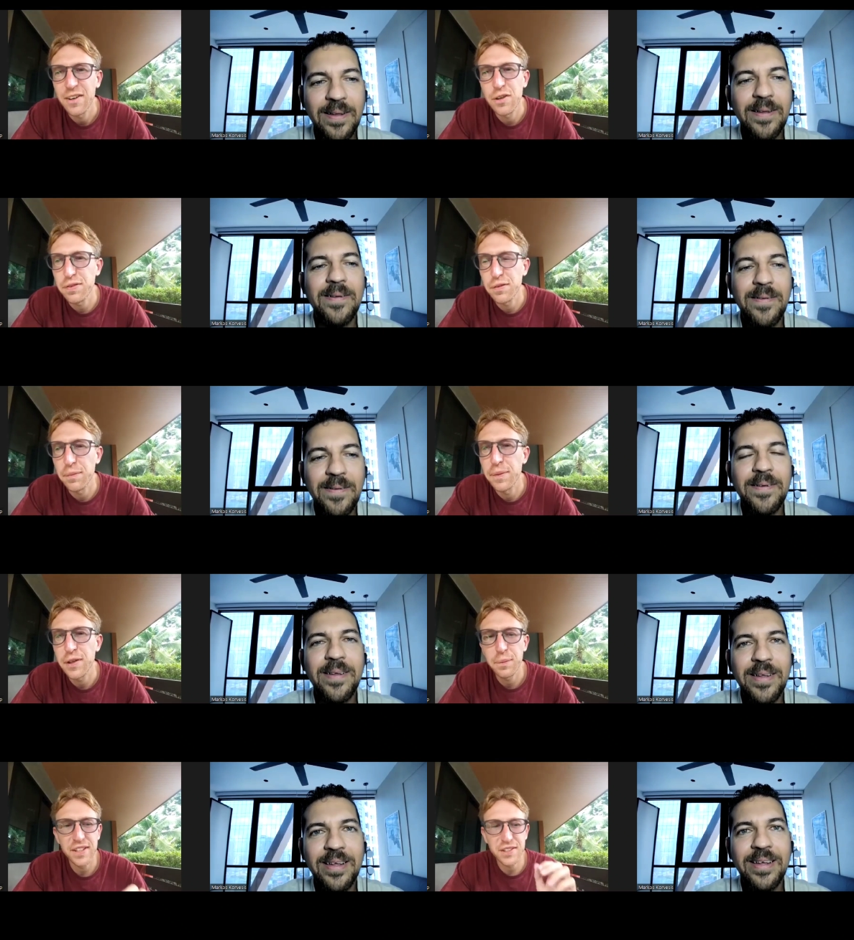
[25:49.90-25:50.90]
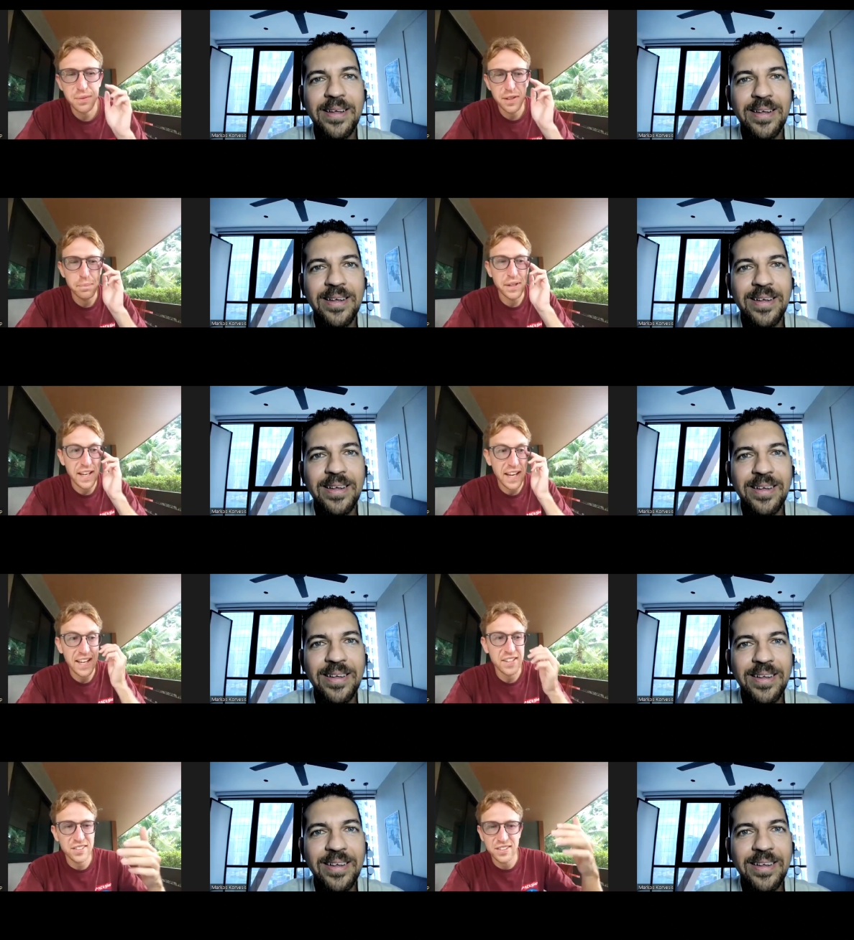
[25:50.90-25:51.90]
Speaker 1: I don't know if you're familiar with this one, but it
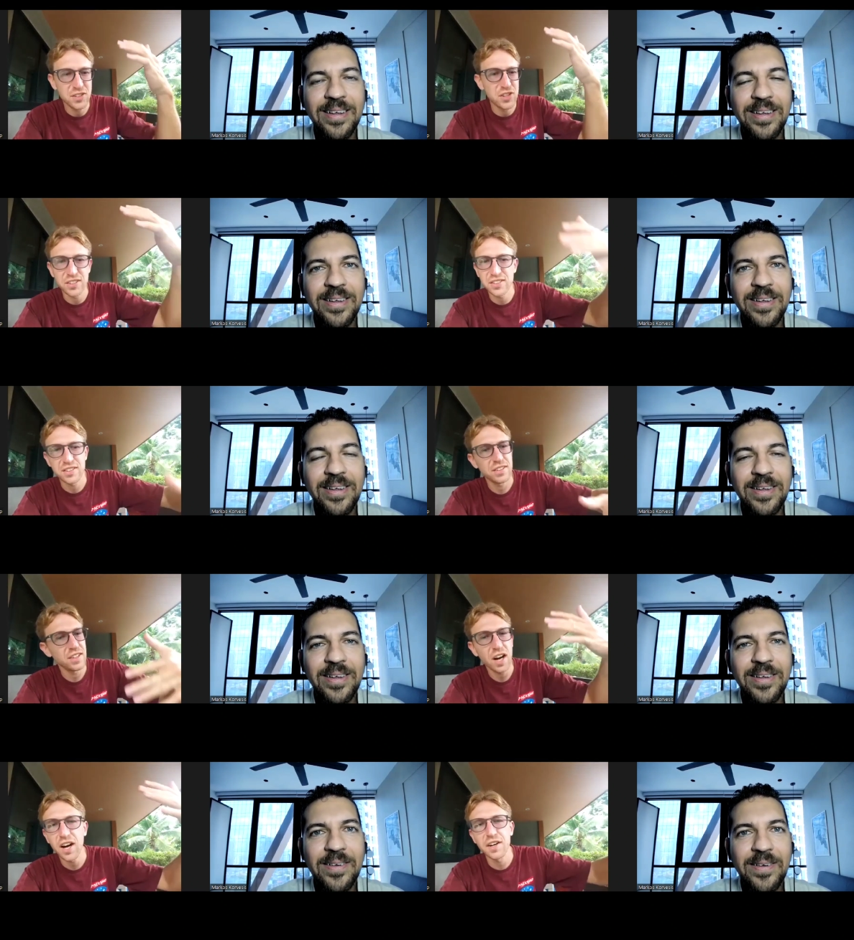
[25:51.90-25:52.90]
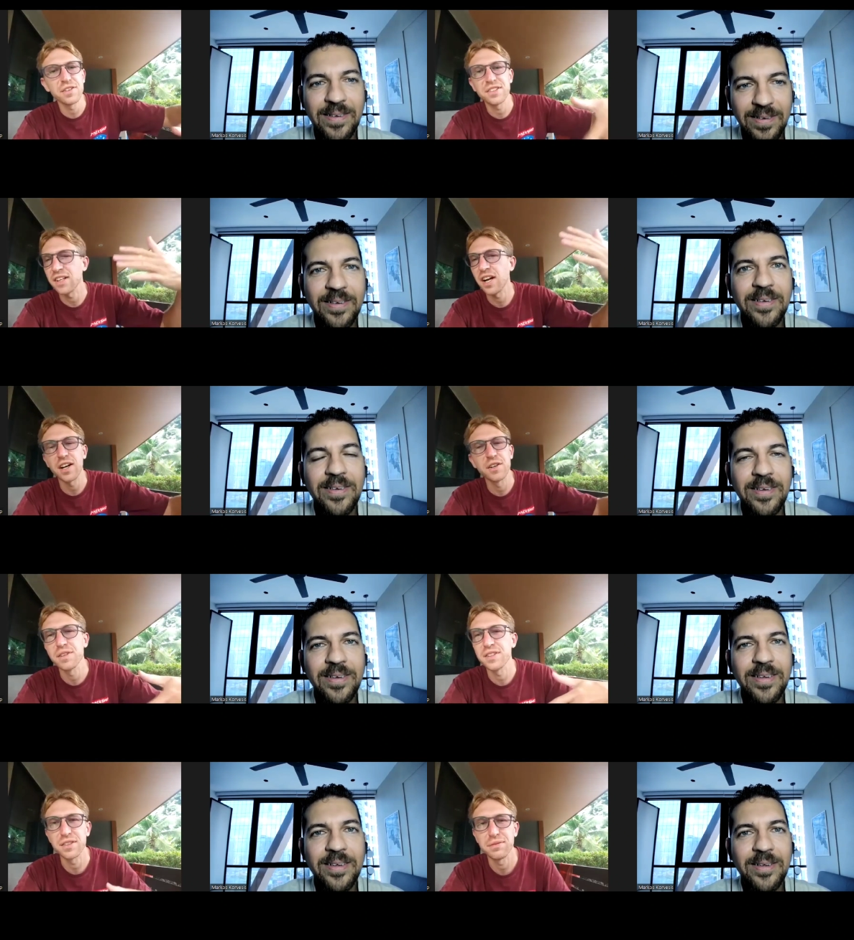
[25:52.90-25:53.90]
has just hundreds and
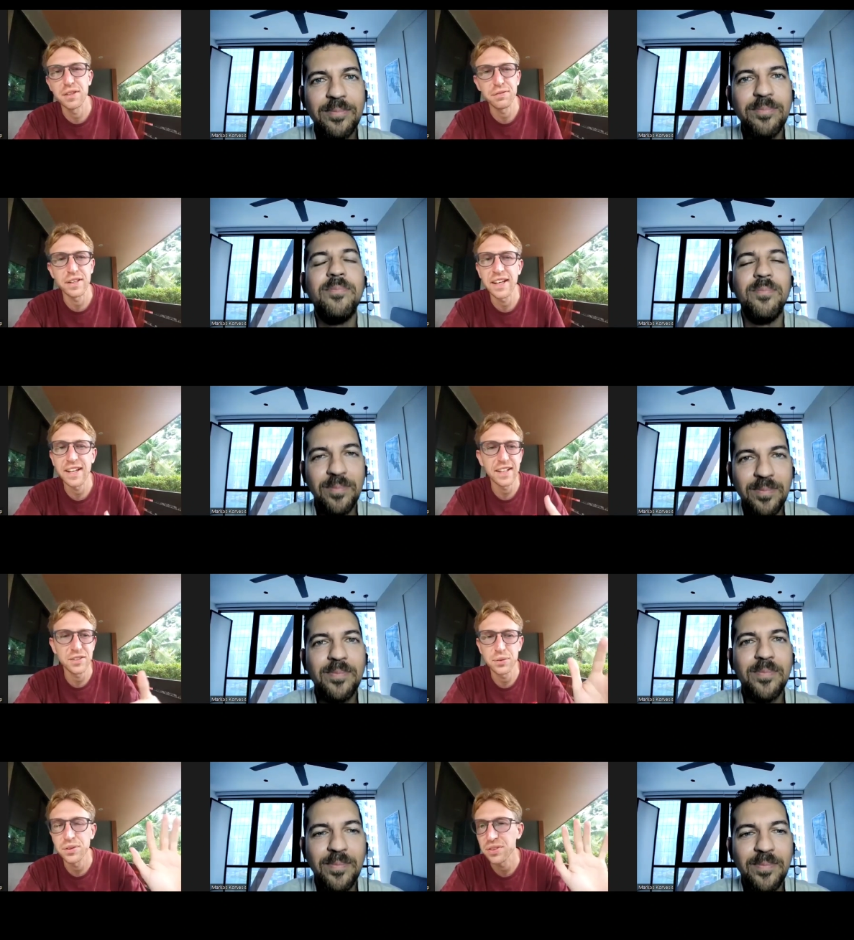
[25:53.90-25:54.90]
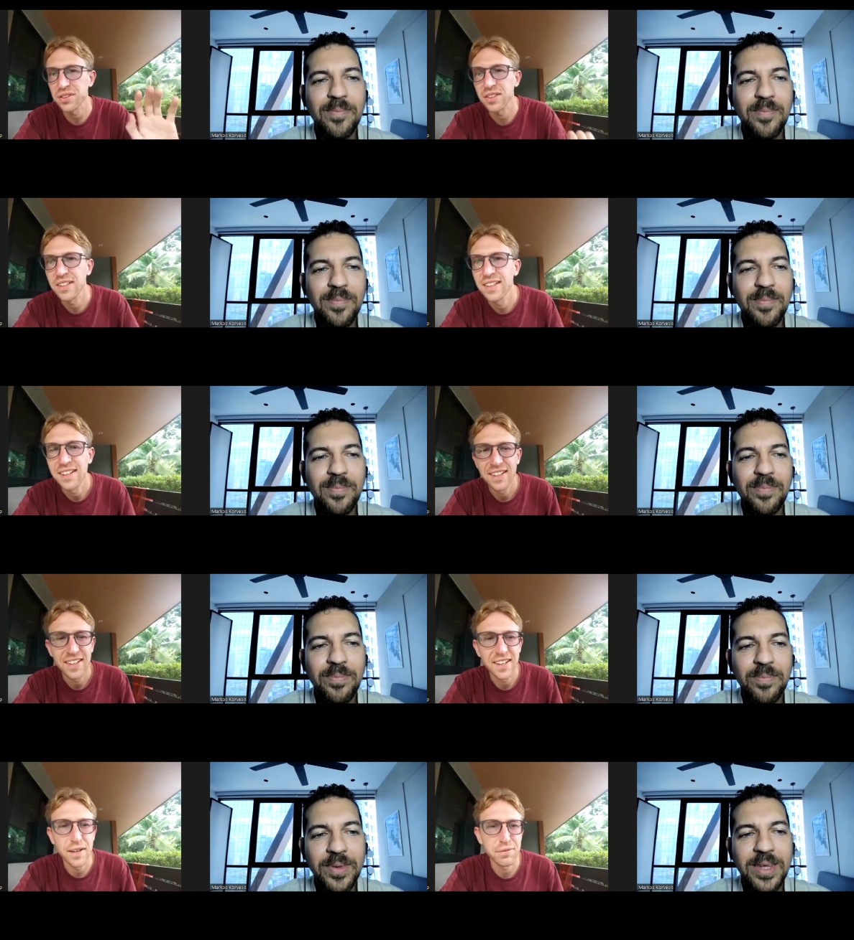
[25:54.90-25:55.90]
hundreds of different mm-hmm. AI tools
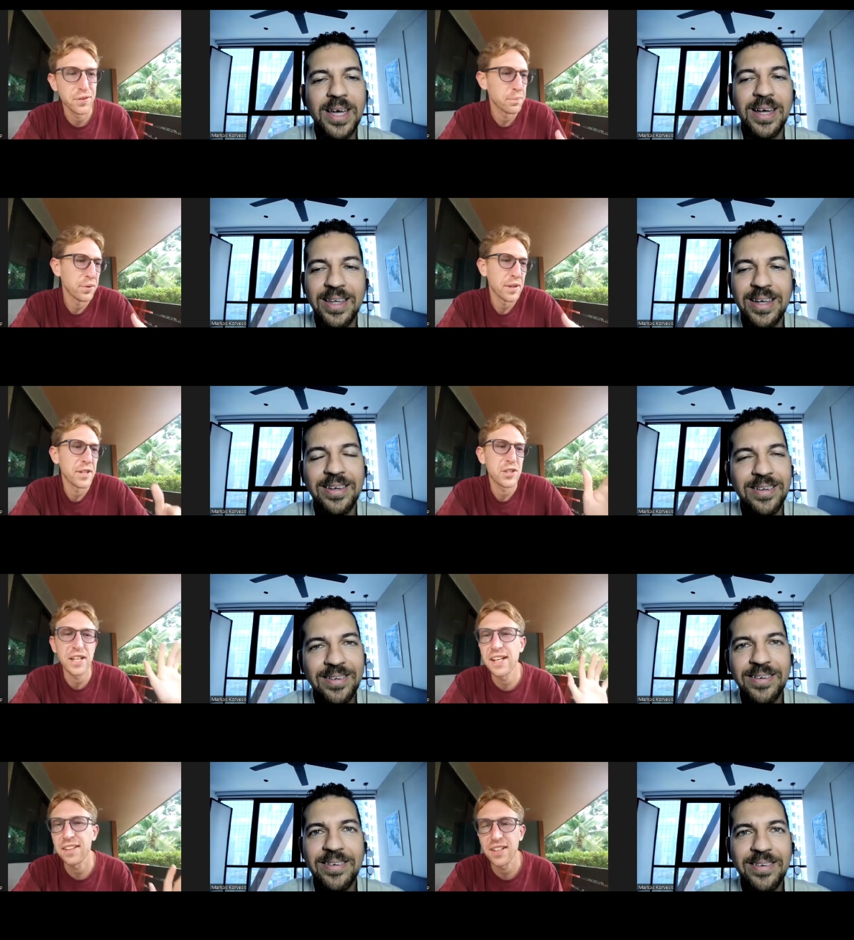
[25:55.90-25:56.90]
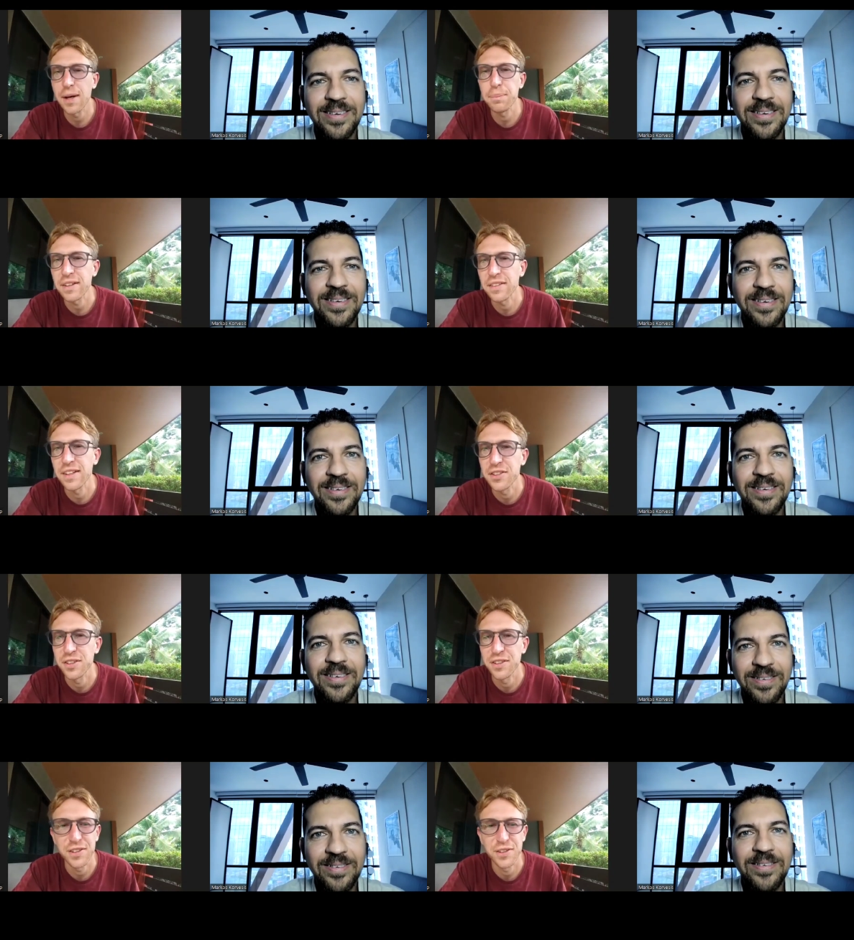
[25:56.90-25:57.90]
uh, for yeah. pretty much any topic
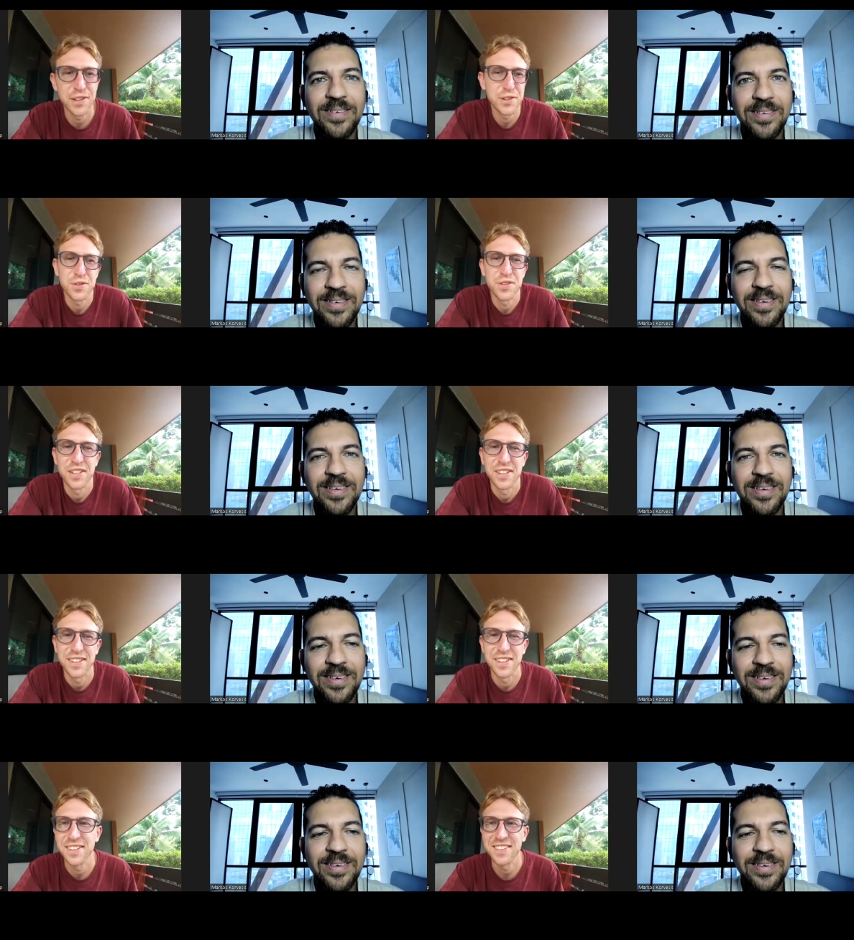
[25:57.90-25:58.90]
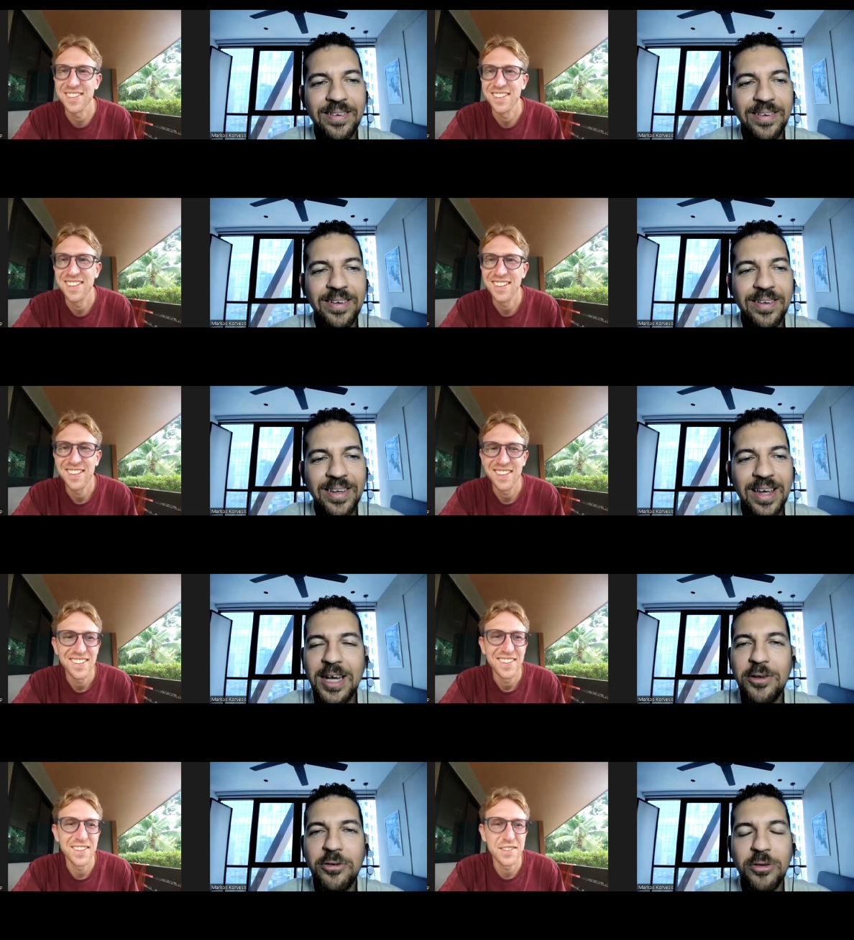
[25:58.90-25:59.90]
that you're you're interested in.
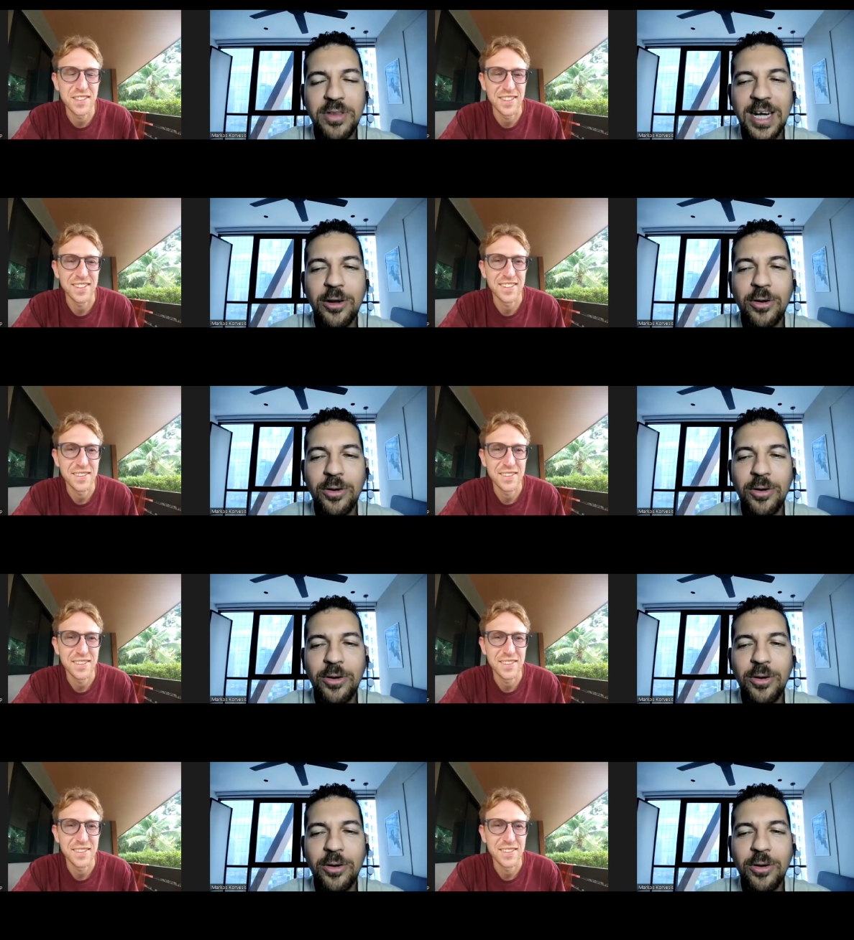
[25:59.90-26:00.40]
Speaker 2: Yeah, that's, there uh,